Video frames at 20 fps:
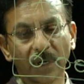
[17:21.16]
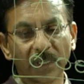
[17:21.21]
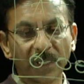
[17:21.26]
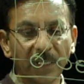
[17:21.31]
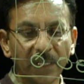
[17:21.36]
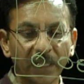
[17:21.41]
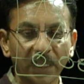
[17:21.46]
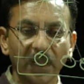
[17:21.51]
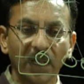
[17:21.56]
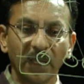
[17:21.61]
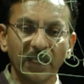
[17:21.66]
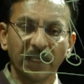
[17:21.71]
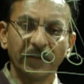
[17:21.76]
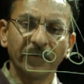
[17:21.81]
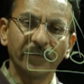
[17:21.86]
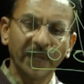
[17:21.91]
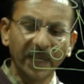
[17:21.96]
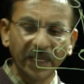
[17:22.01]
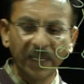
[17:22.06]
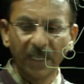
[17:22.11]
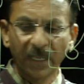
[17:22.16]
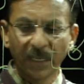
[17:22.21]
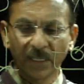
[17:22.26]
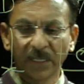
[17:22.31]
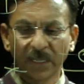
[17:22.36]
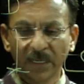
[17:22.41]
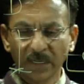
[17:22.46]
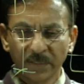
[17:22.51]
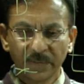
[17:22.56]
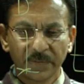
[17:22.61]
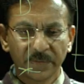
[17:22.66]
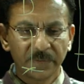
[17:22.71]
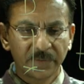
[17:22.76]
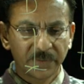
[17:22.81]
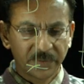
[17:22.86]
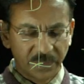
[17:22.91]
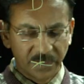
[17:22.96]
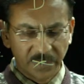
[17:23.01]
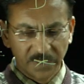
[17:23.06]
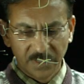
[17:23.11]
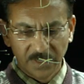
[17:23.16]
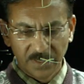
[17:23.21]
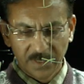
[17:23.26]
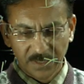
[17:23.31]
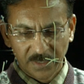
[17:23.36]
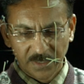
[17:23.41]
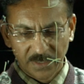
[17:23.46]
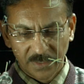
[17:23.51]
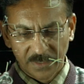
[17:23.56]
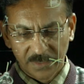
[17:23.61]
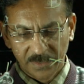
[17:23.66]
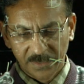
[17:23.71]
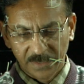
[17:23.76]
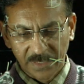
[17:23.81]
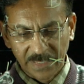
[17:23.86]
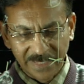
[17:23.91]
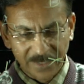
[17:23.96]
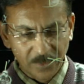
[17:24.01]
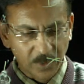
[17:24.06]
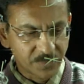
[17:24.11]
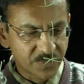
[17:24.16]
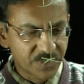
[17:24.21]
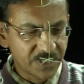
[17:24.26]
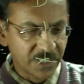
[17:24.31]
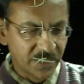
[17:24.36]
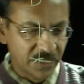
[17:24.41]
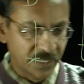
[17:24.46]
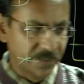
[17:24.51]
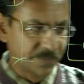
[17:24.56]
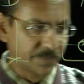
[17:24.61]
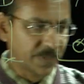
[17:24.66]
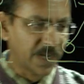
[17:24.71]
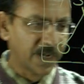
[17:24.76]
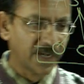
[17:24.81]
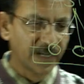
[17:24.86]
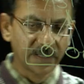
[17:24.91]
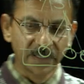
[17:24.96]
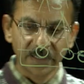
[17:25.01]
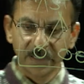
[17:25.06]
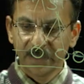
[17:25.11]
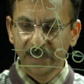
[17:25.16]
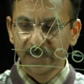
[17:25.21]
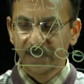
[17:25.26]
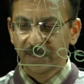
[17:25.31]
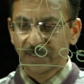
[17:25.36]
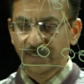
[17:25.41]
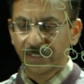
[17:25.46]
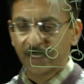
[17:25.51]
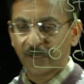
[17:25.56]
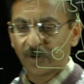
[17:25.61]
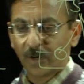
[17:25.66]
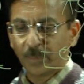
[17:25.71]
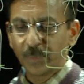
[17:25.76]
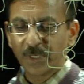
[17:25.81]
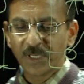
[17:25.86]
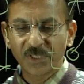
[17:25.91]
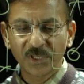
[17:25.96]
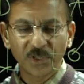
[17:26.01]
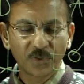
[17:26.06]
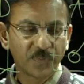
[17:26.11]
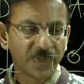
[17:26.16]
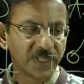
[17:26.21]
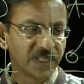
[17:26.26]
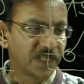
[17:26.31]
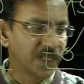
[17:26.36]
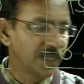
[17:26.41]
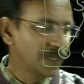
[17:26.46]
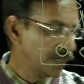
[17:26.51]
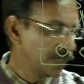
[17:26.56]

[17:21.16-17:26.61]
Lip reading: the any other grade of steel and the combination with the